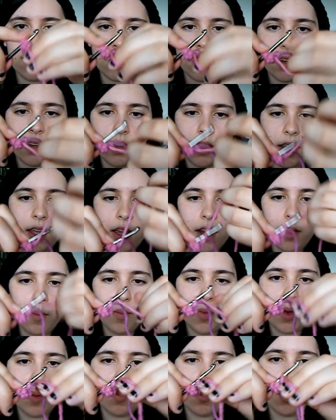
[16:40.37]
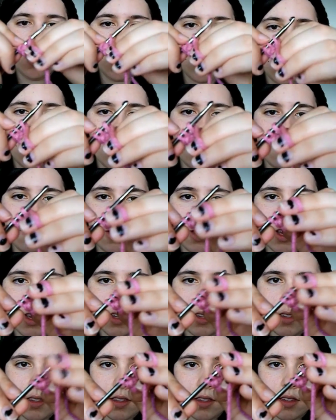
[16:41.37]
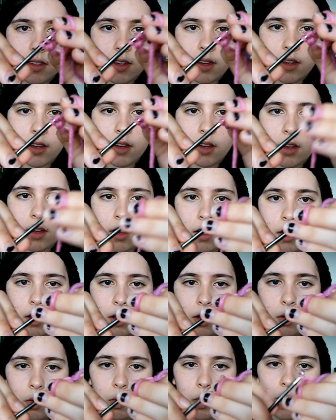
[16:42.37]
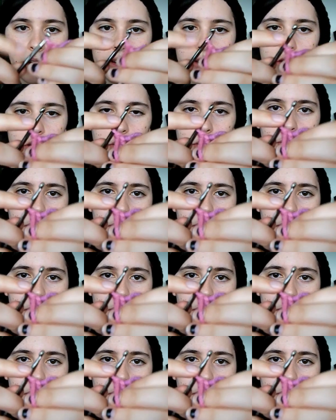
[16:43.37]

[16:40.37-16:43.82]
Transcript: it's gonna get a bit more obvious where you